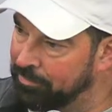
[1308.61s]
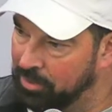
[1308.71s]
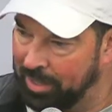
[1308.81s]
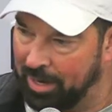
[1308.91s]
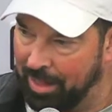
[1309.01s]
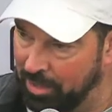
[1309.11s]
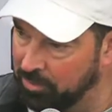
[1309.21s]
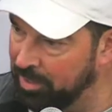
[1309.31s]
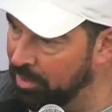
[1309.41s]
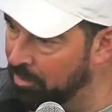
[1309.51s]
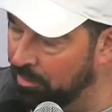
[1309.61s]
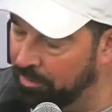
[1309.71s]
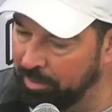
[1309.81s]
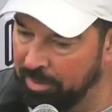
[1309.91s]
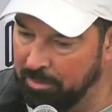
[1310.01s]
So that allows me to go
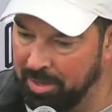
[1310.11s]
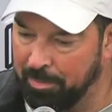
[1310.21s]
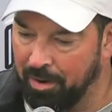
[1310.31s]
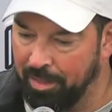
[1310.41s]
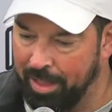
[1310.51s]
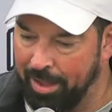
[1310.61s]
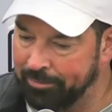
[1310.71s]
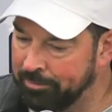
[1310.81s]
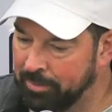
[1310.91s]
over and be a part of that.